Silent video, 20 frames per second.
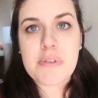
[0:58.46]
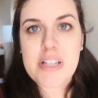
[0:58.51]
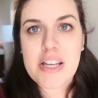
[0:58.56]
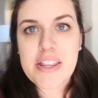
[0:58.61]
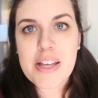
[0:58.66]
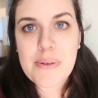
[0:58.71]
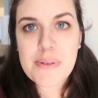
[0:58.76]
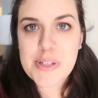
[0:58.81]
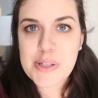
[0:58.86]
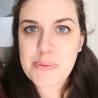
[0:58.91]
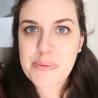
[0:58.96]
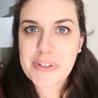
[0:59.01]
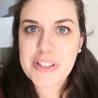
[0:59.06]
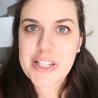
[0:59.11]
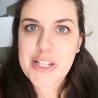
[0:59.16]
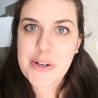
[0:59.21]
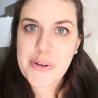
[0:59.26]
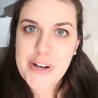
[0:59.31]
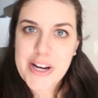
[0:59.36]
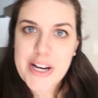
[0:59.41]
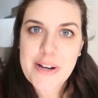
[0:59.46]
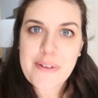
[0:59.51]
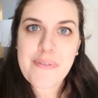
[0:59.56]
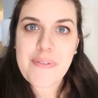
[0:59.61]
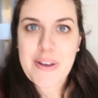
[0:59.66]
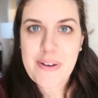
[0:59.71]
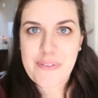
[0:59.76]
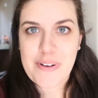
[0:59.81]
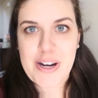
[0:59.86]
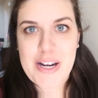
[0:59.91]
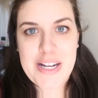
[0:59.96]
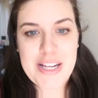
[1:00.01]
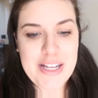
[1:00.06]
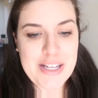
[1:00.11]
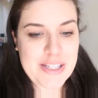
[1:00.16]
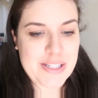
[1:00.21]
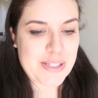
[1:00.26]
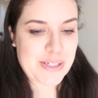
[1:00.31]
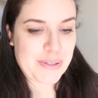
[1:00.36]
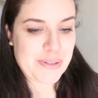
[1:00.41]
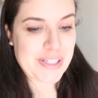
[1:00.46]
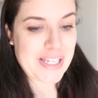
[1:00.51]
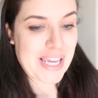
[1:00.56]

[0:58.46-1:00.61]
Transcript: which I thought was a really creative favor idea. So